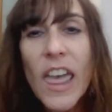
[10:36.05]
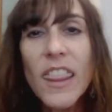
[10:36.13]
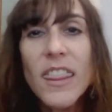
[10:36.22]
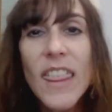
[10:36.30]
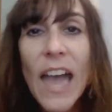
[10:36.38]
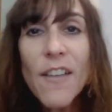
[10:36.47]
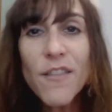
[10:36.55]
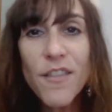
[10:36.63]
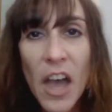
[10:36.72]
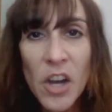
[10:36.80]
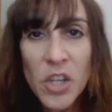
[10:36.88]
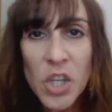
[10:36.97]
that
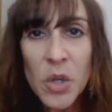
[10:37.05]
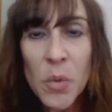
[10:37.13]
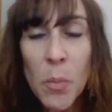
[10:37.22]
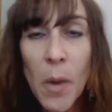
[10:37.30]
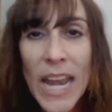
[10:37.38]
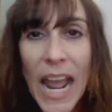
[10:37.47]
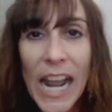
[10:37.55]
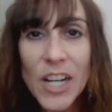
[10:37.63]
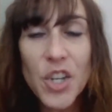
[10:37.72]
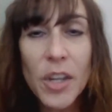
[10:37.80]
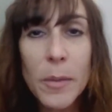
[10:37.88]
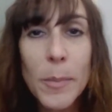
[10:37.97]
value might
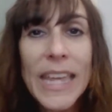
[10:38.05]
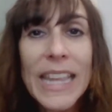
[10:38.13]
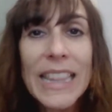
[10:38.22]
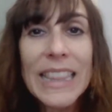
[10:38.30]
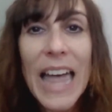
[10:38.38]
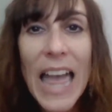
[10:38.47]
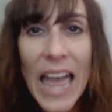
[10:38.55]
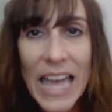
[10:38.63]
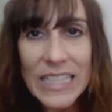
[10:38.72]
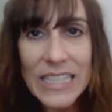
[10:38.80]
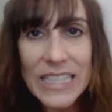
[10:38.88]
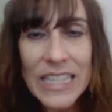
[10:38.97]
actually be
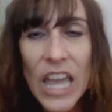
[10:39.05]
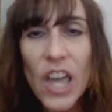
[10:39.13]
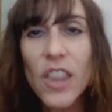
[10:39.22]
less